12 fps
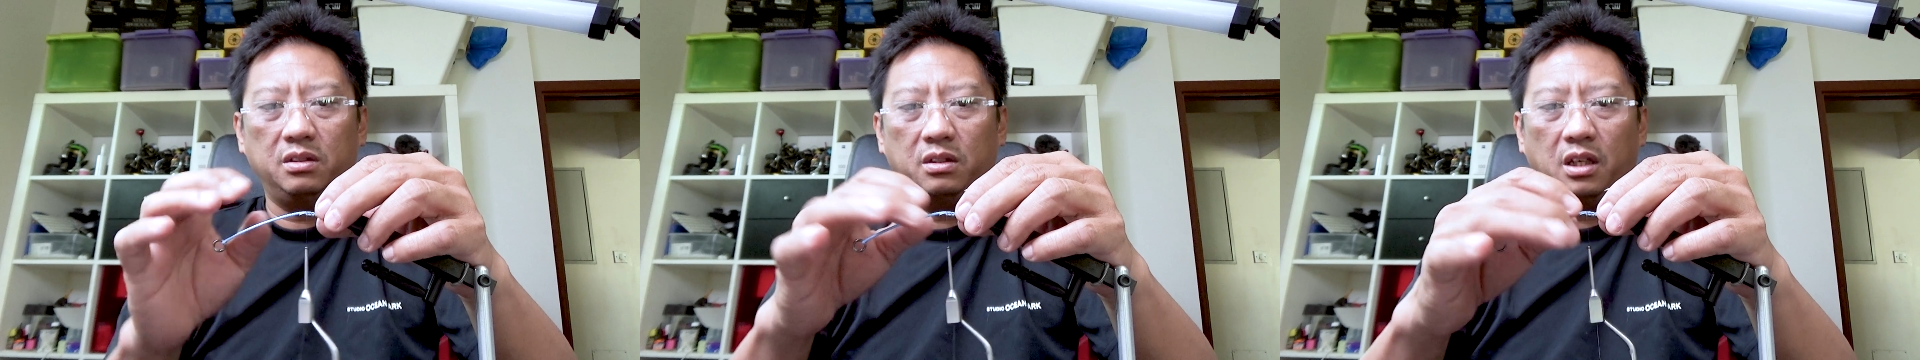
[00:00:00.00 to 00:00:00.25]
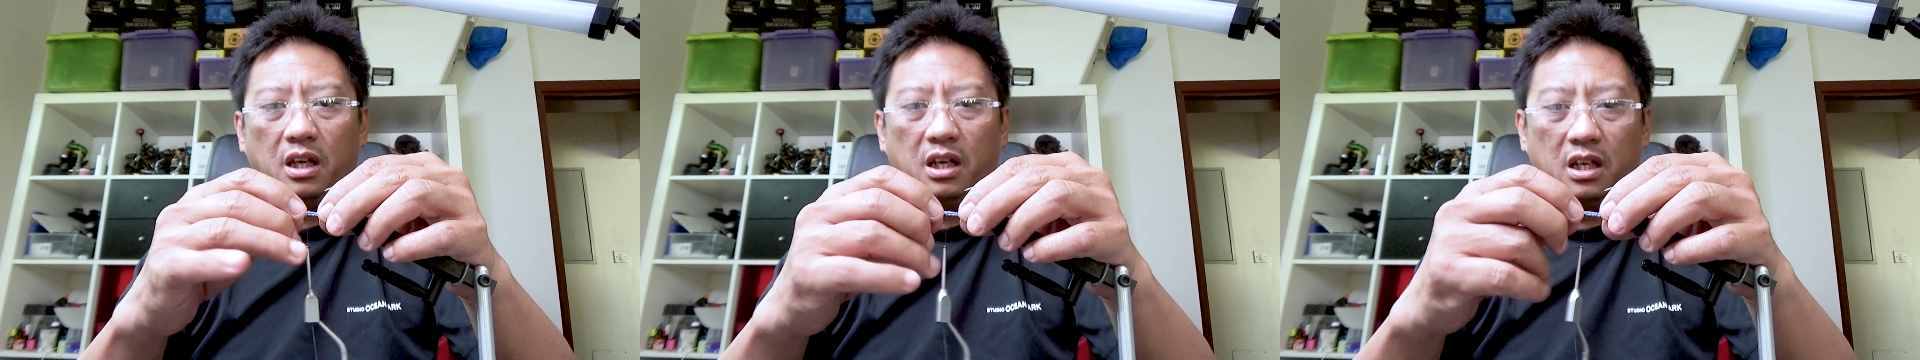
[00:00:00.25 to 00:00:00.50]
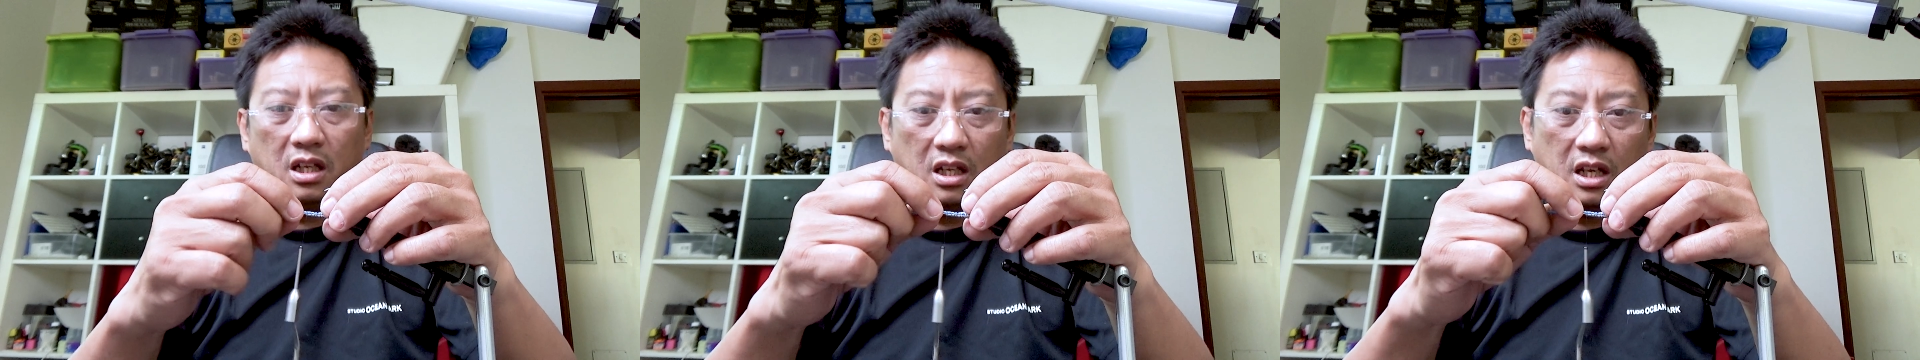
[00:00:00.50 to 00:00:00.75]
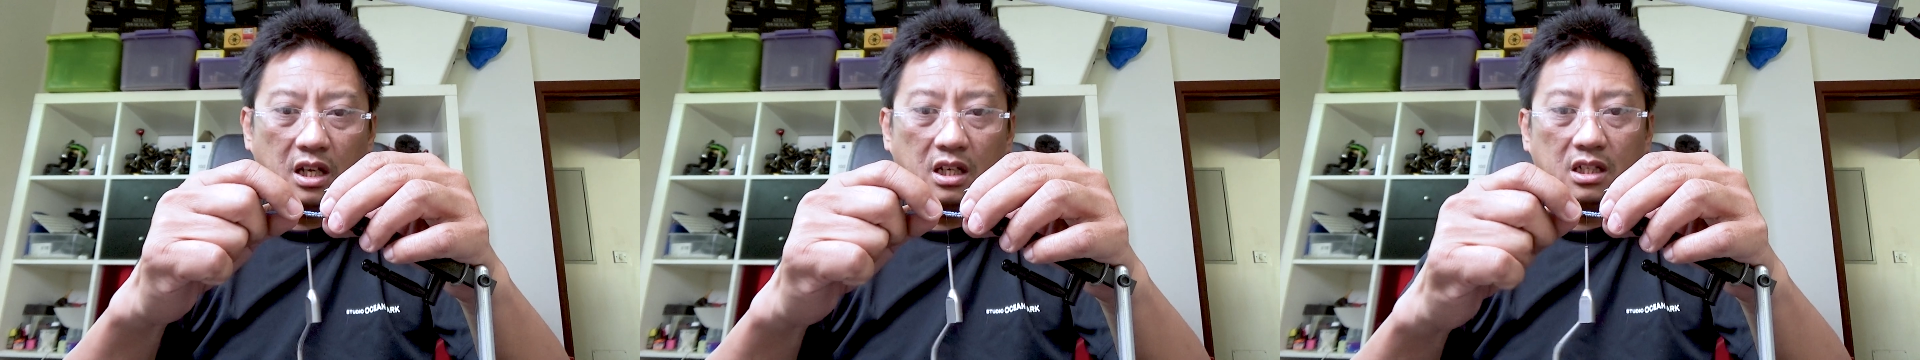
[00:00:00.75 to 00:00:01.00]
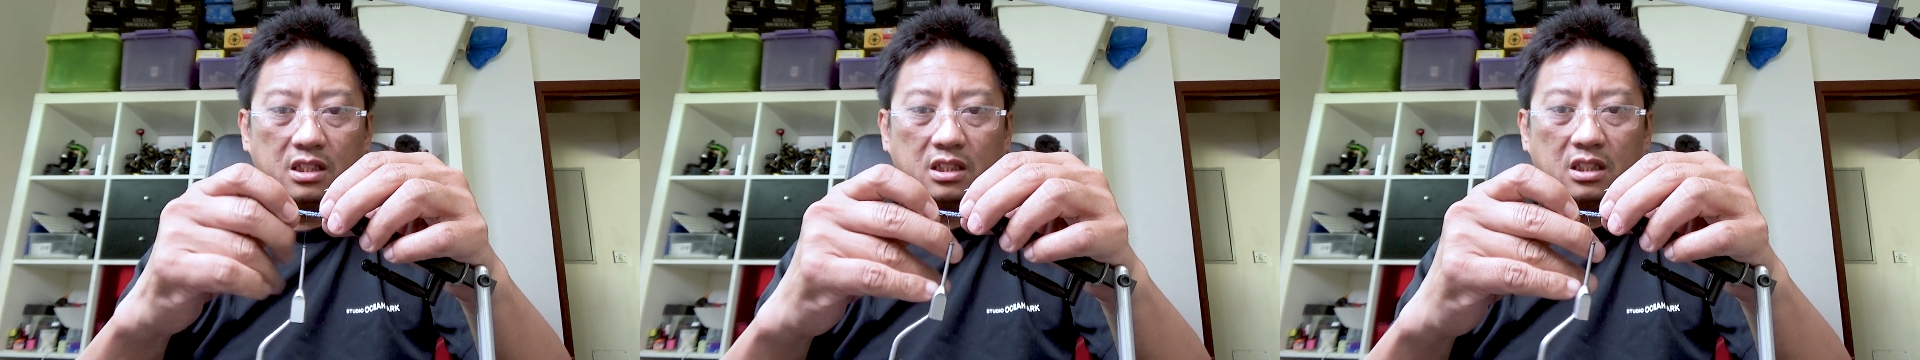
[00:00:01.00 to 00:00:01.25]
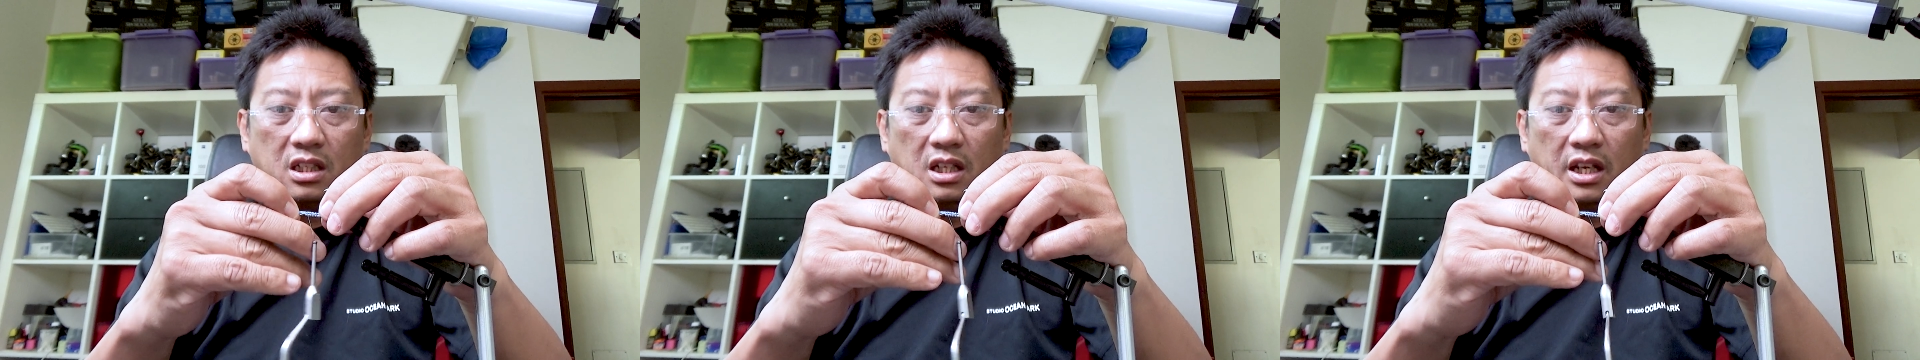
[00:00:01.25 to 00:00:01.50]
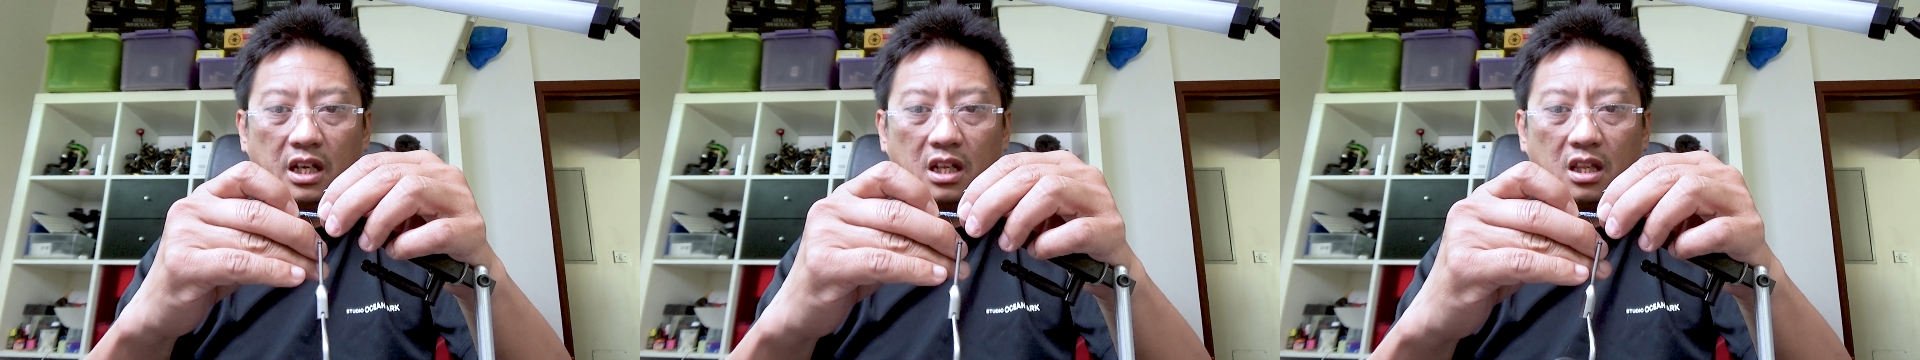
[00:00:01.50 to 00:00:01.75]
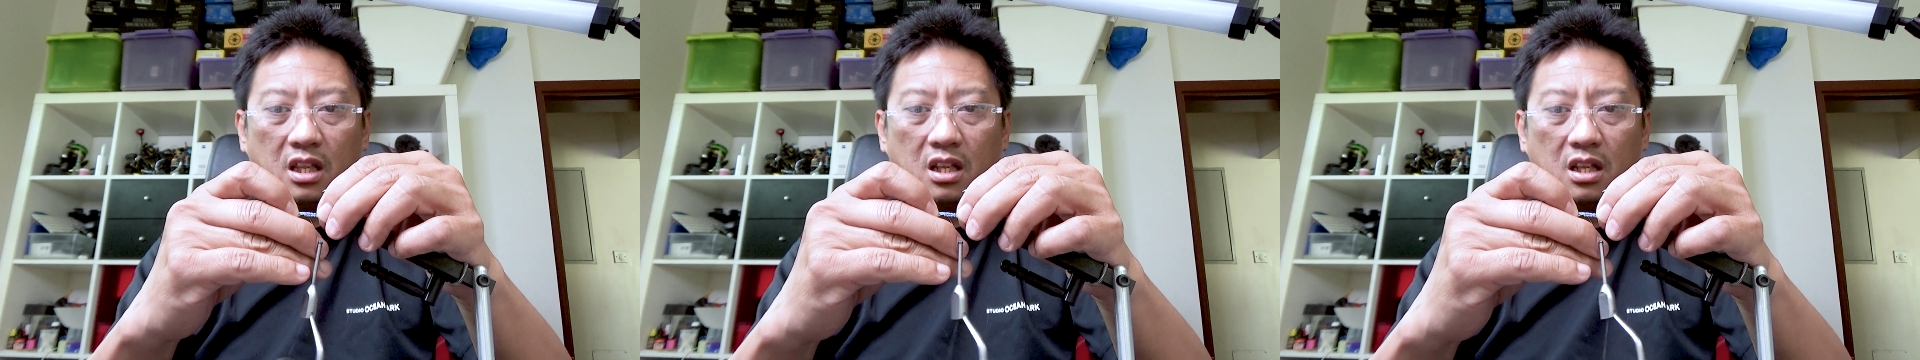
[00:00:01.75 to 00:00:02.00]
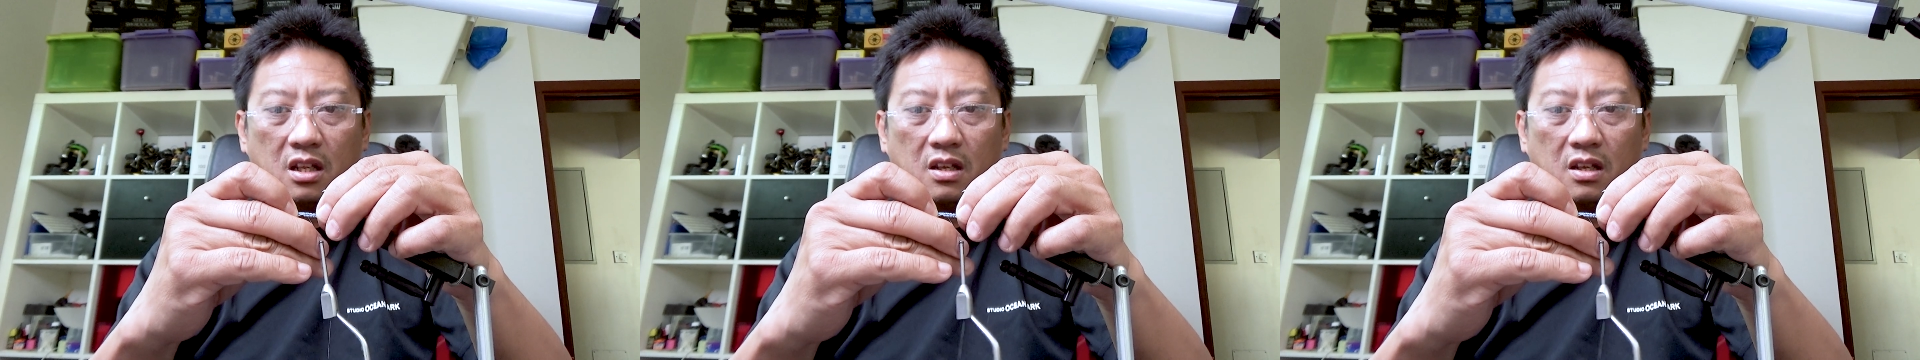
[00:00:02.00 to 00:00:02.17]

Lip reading: Okay, and then adjust the length.